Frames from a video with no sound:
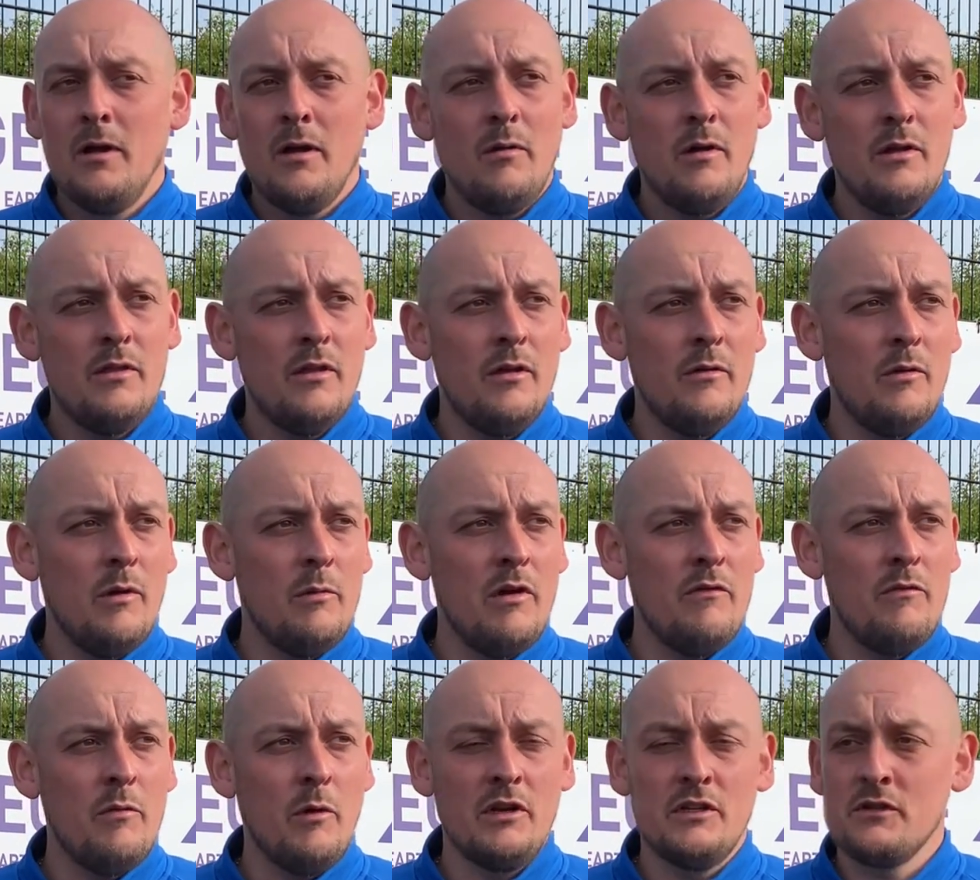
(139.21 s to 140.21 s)
When
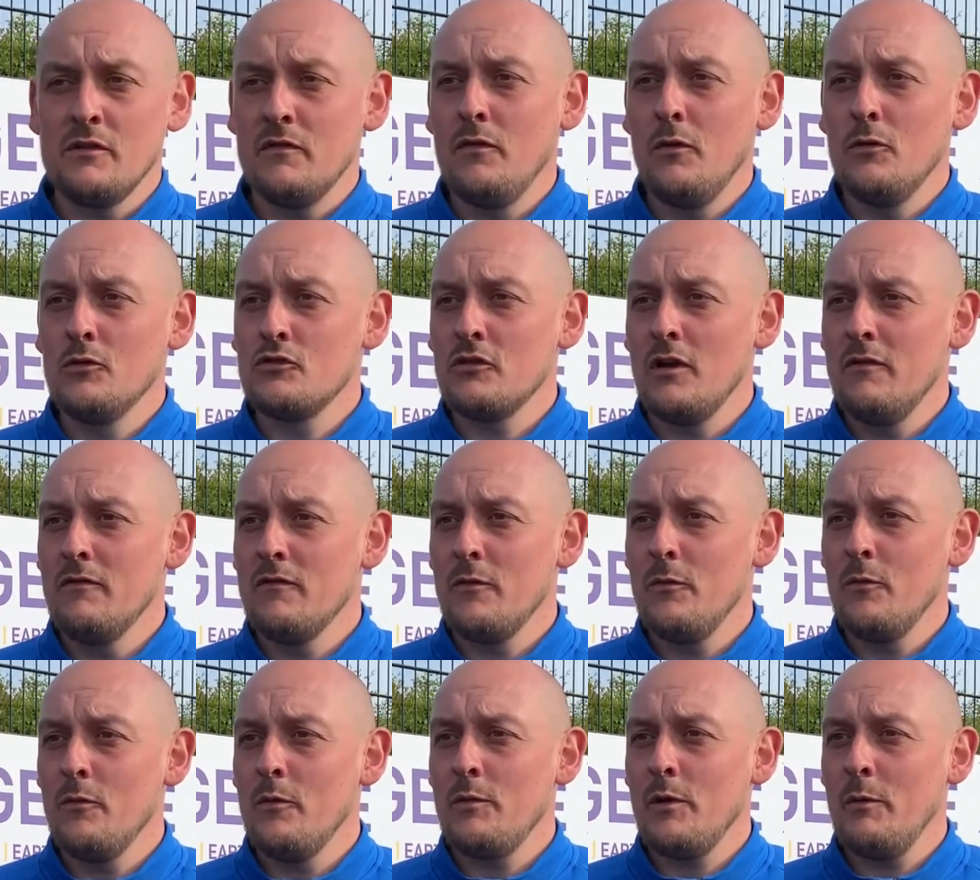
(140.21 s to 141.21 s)
everybody's at full strength,
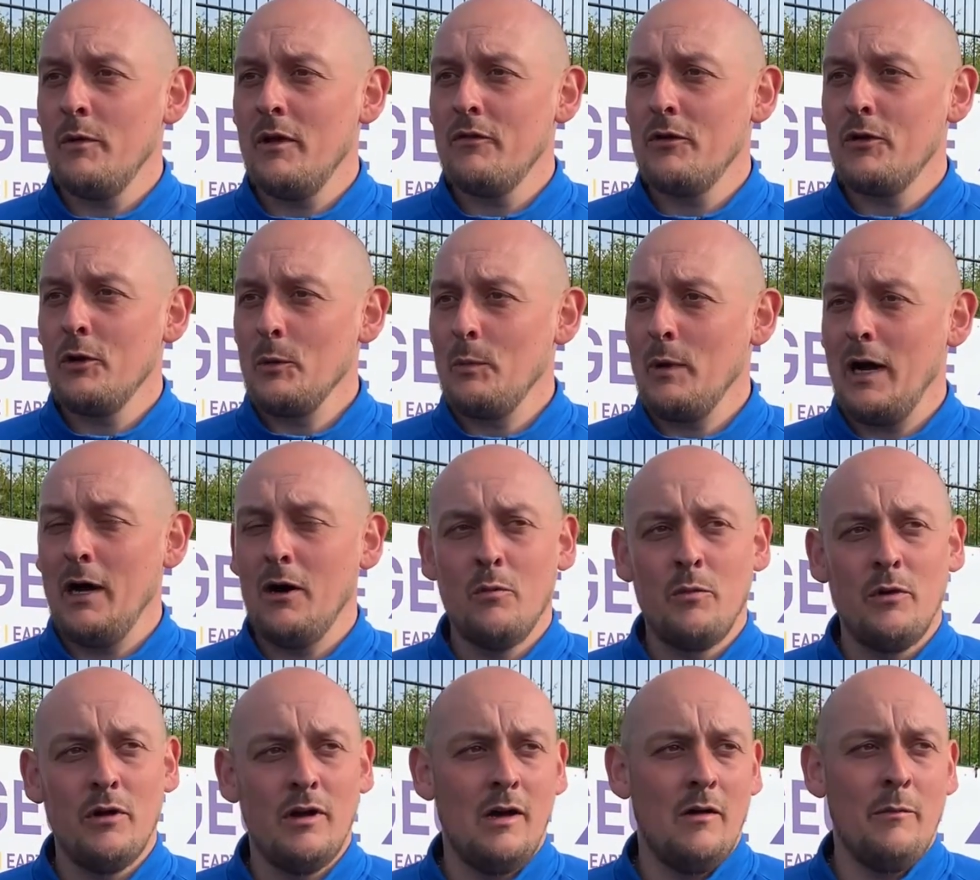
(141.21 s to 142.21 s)
and we'll probably have a good battle.
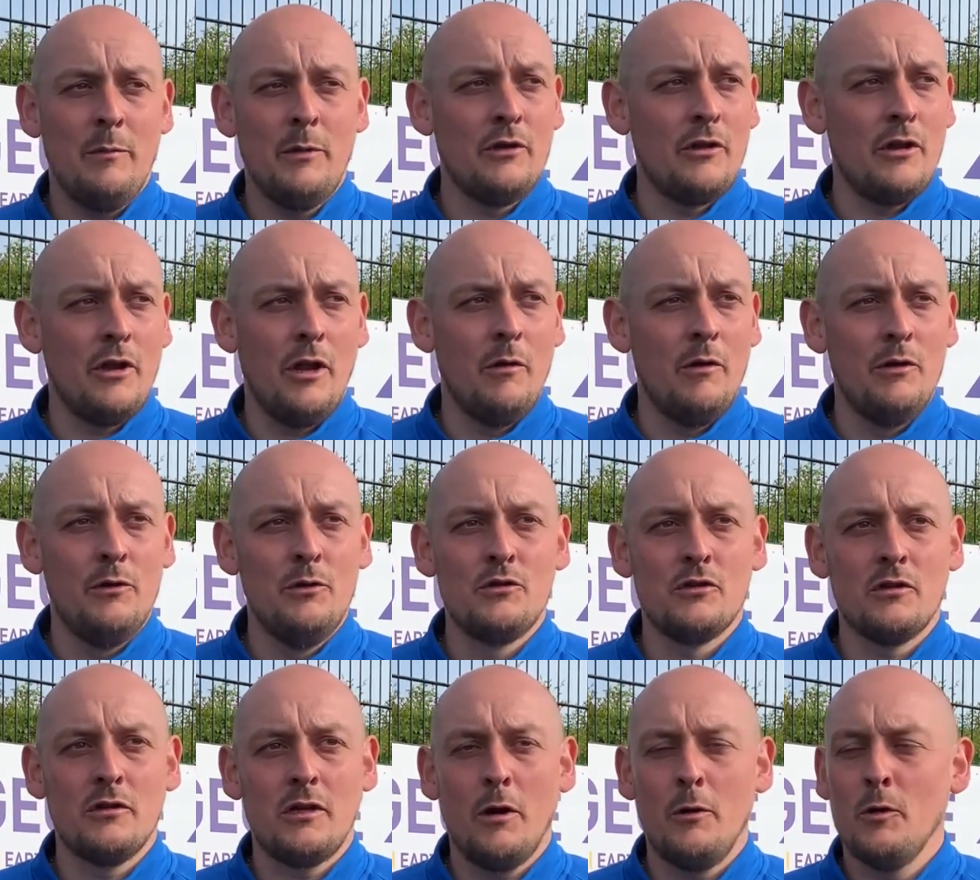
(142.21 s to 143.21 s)
But I'm under no
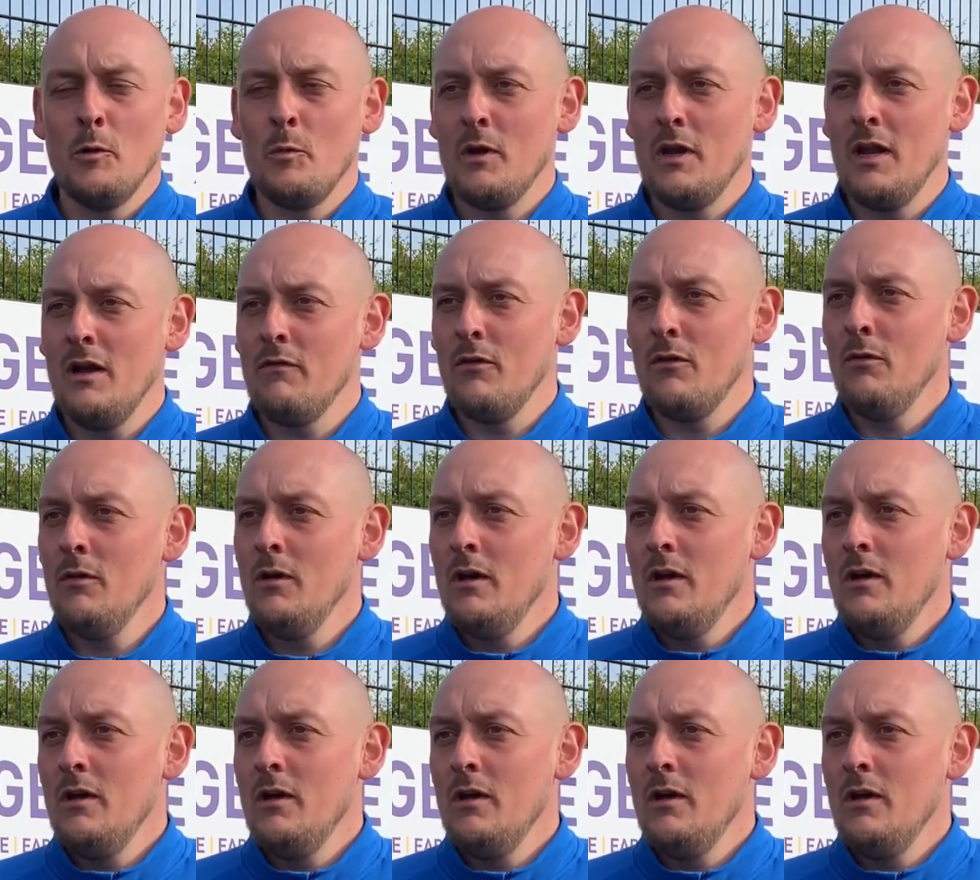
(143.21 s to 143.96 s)
illusion going up a level.